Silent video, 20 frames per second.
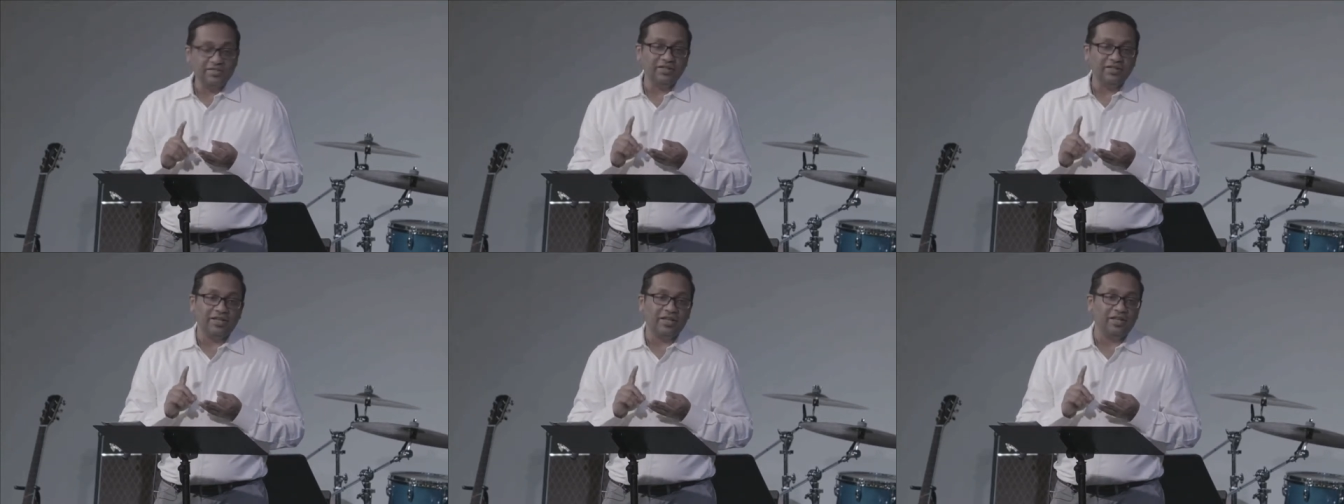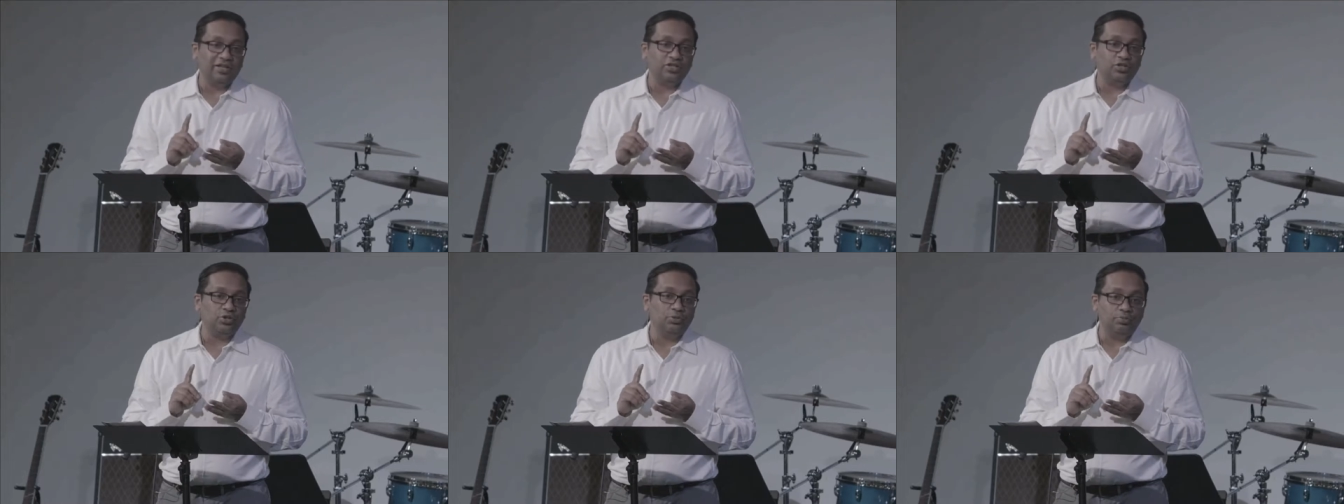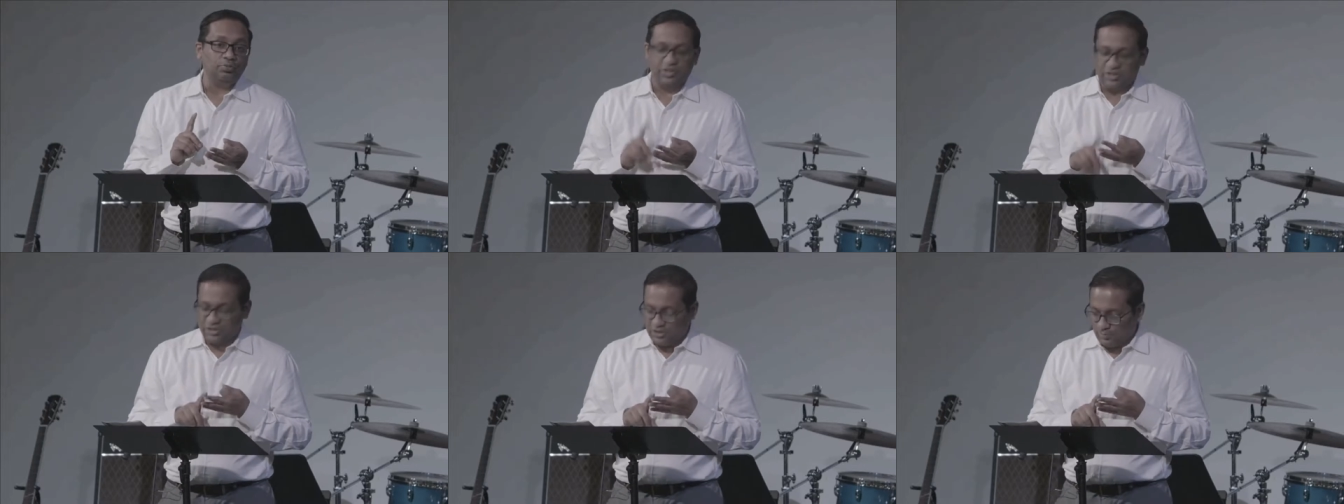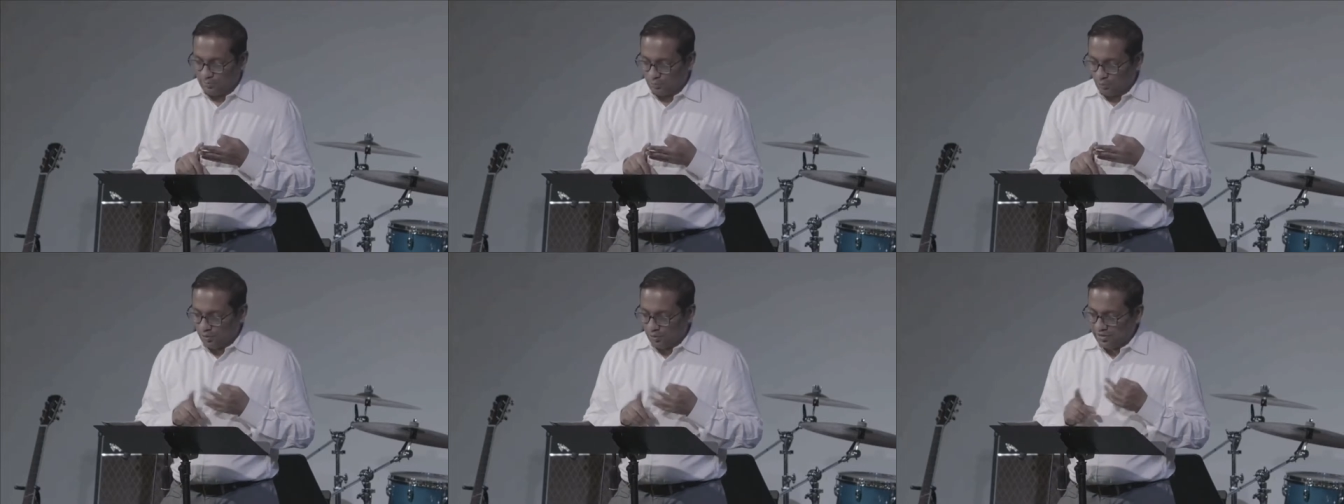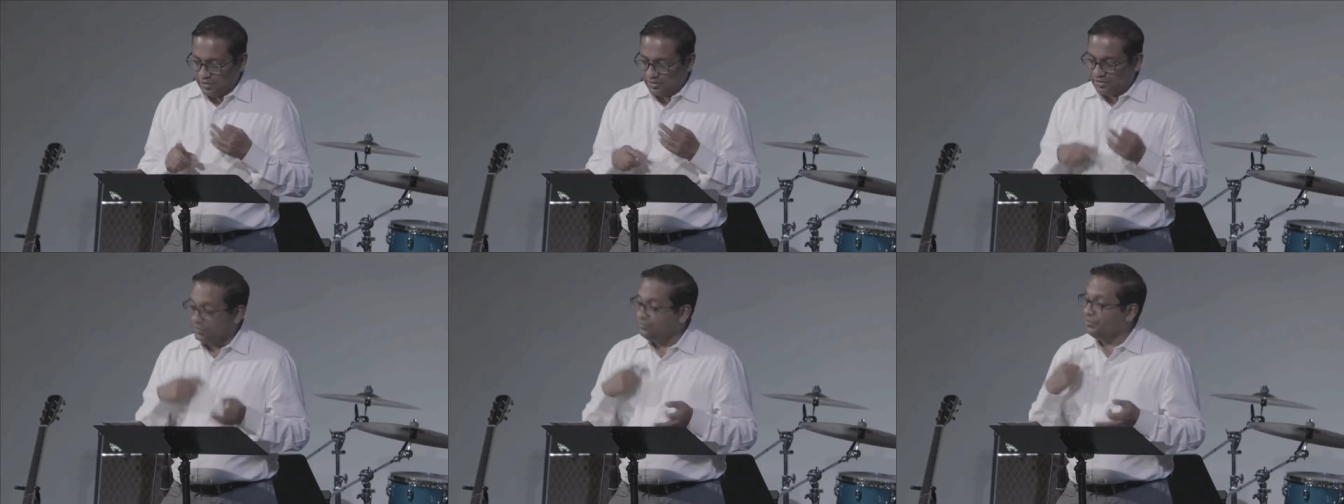in case you missed the point,
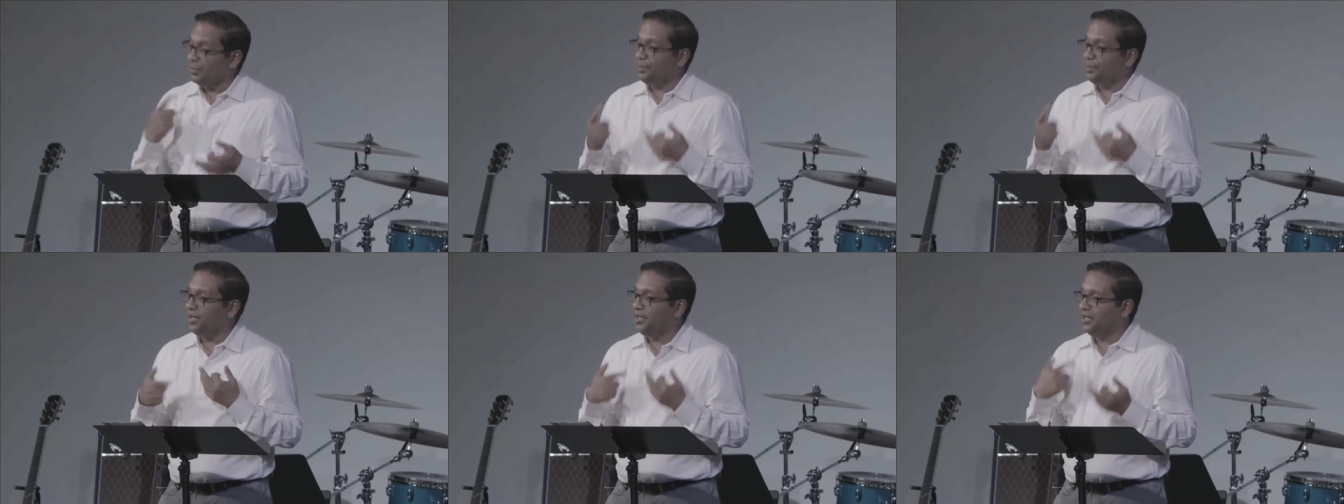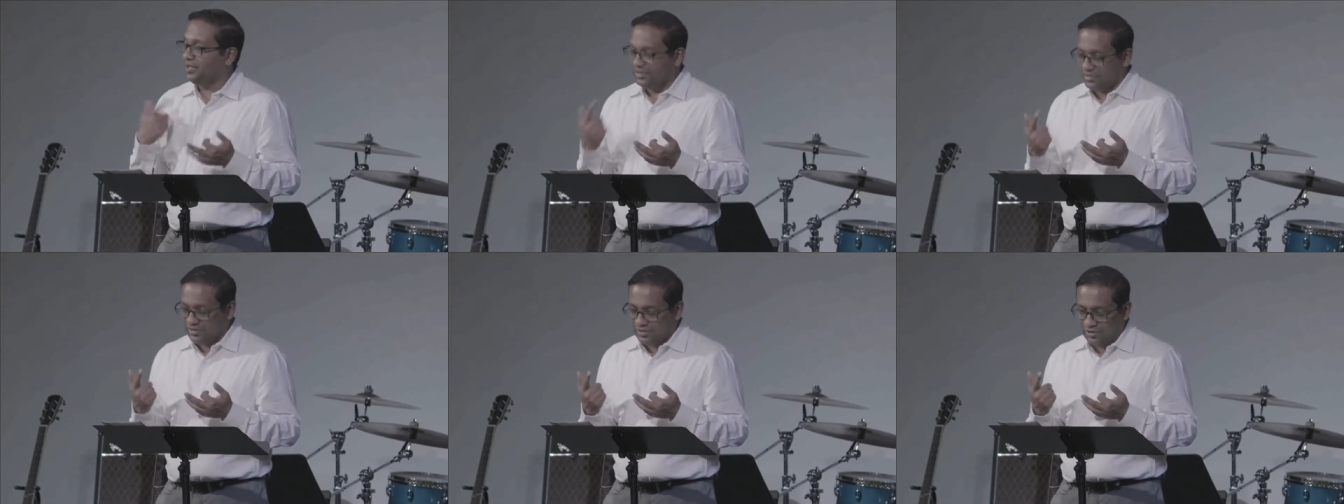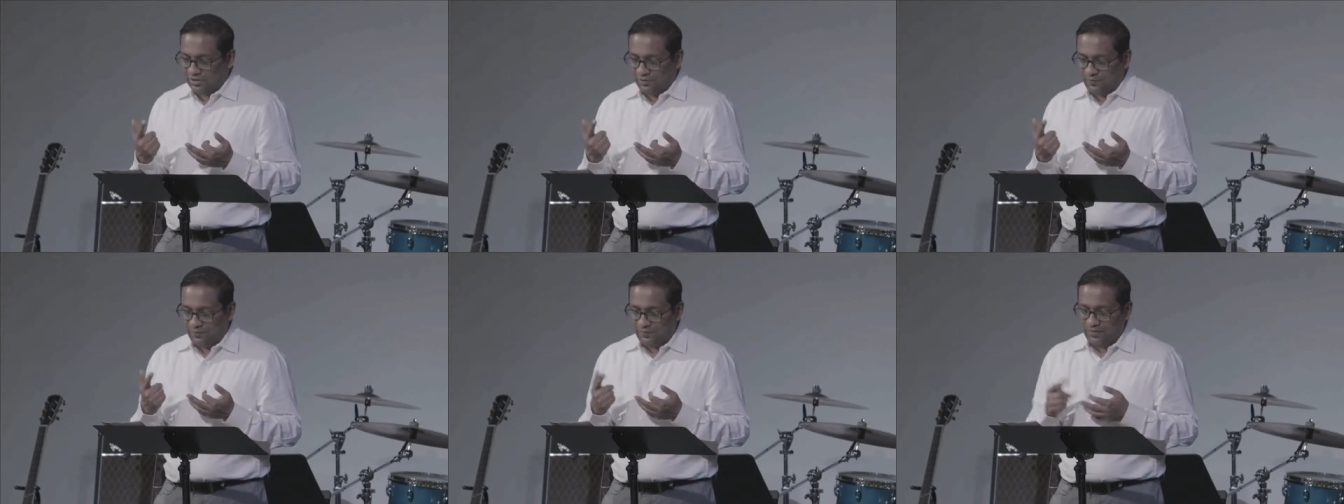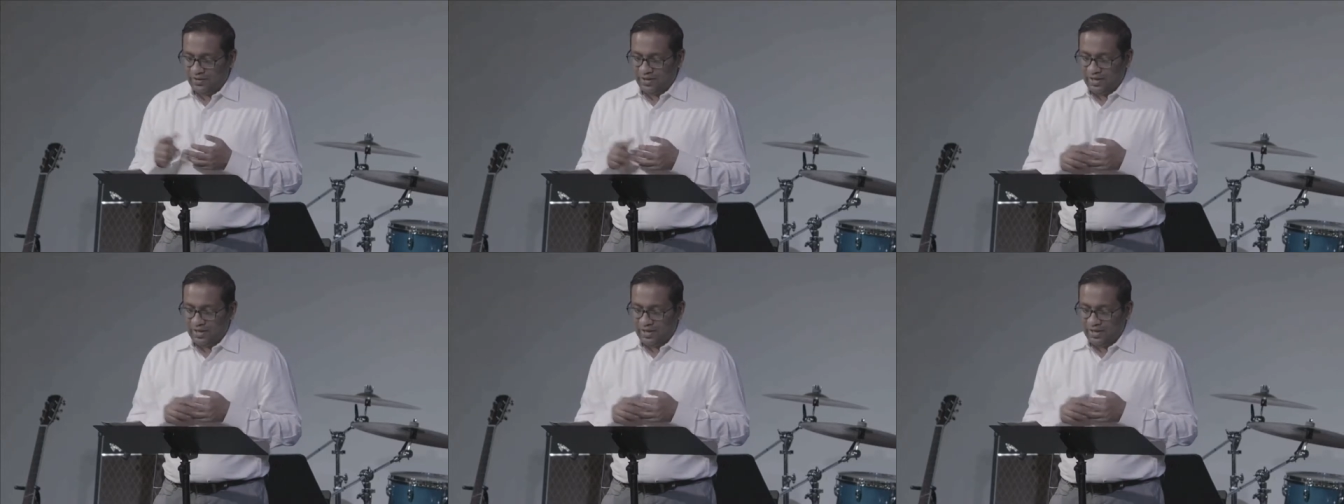it should repeat itself,